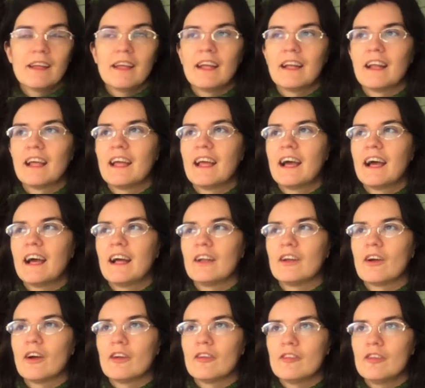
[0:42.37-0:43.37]
And I had
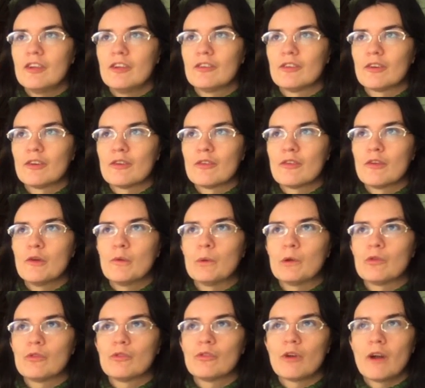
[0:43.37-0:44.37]
art teachers who would
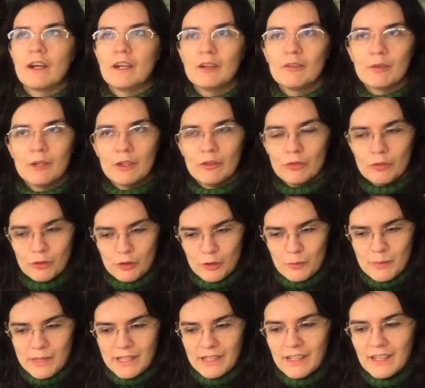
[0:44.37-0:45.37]
try and reassure
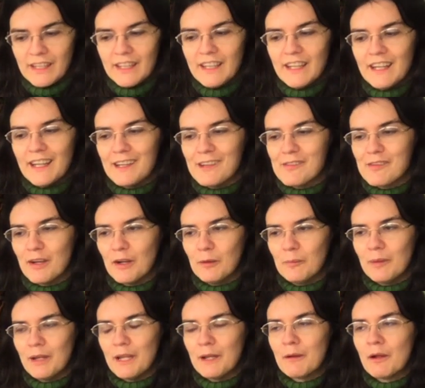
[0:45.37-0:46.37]
me and tell
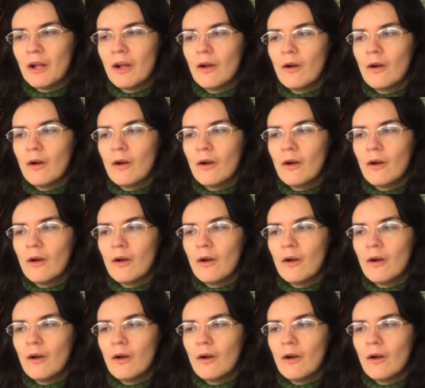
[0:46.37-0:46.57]
me,